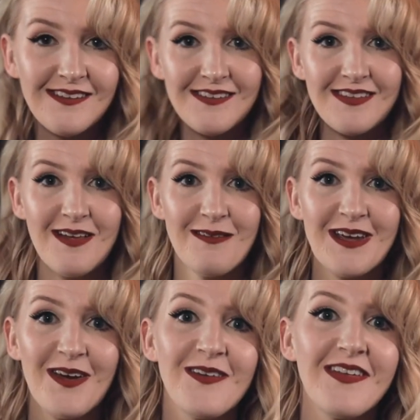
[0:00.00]
So there we
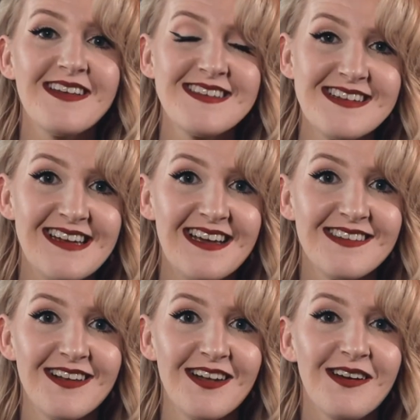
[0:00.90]
go, that's
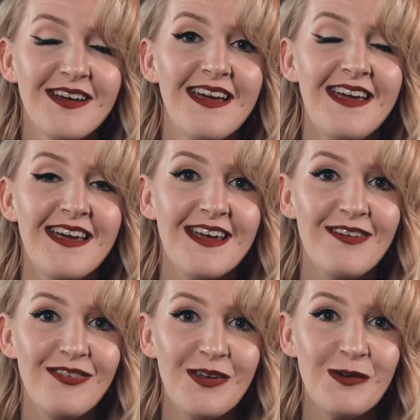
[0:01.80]
today's look.
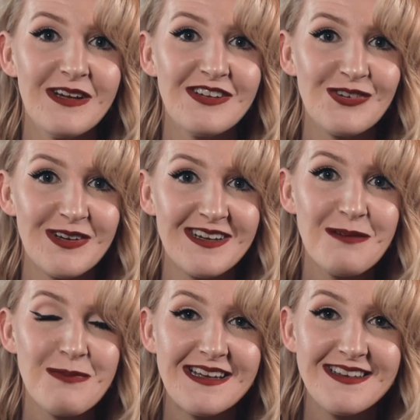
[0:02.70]
If you enjoyed
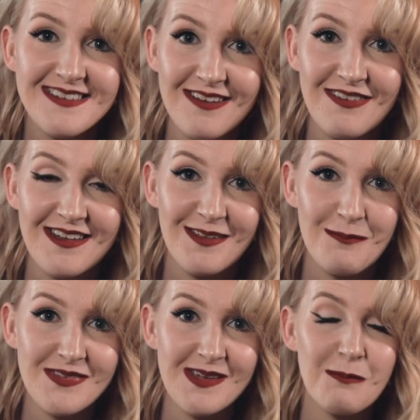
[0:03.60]
it, please give it a
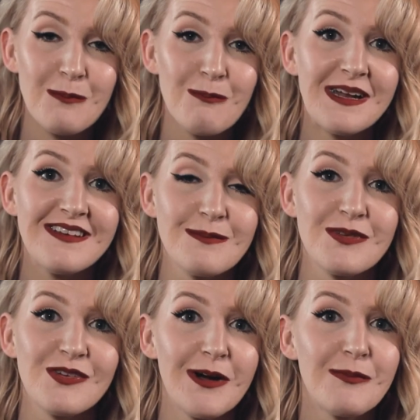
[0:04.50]
thumbs up and please
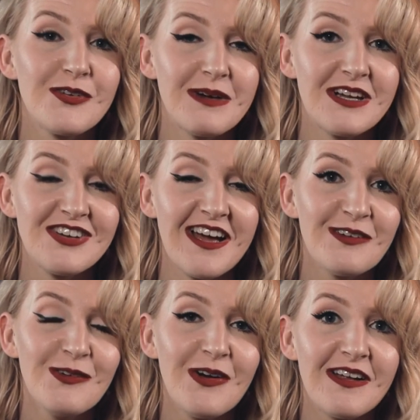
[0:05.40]
subscribe to my
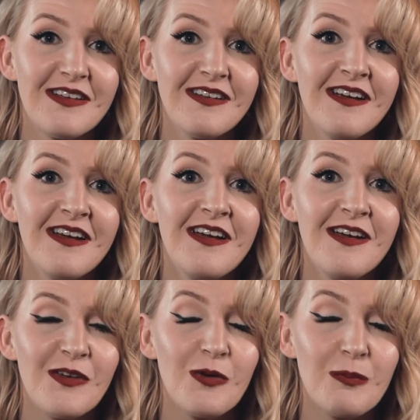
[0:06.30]
channel. And
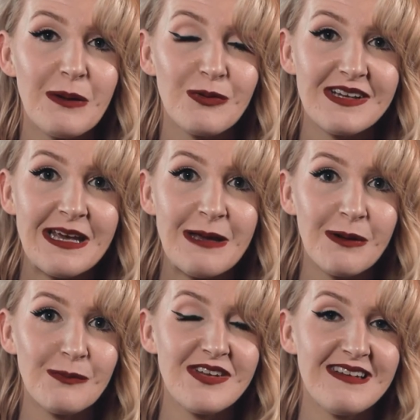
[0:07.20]
you'll be able to keep
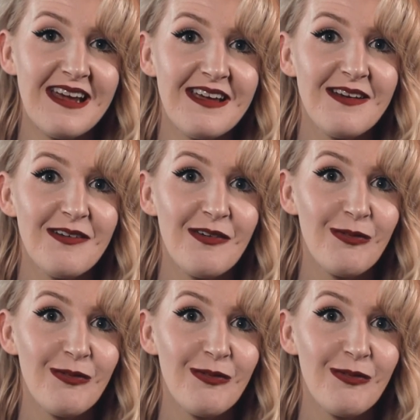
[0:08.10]
up to date of